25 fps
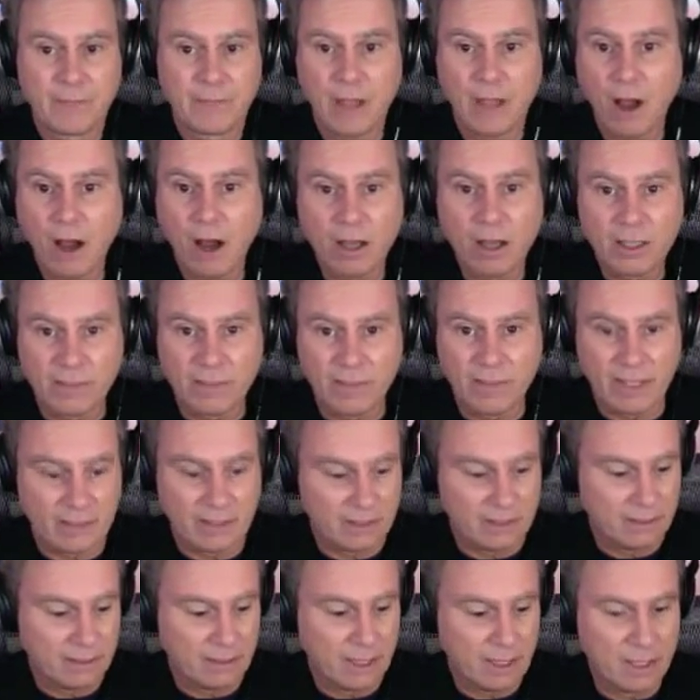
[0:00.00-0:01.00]
All of it
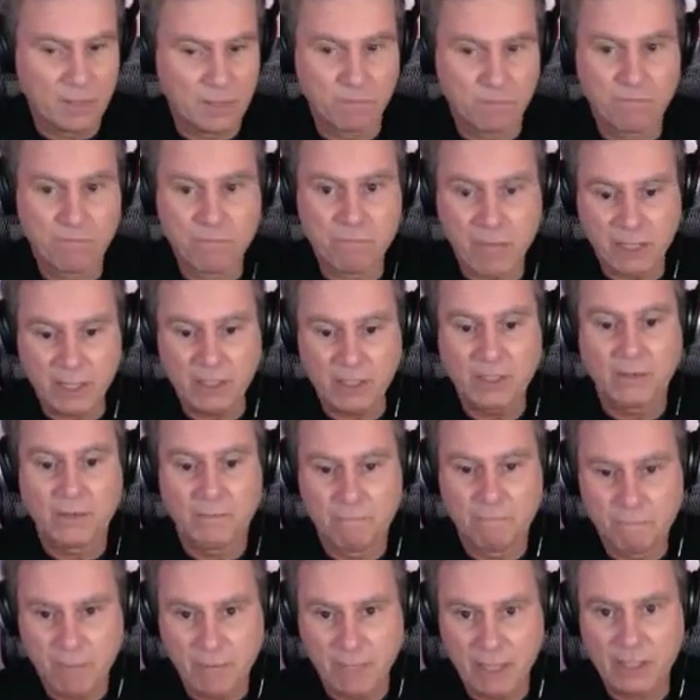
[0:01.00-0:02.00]
is much,
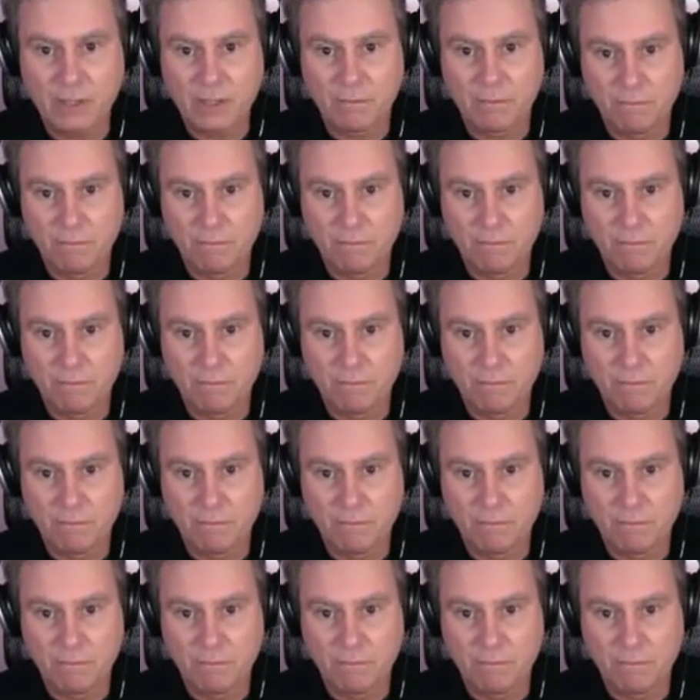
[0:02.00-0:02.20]
much,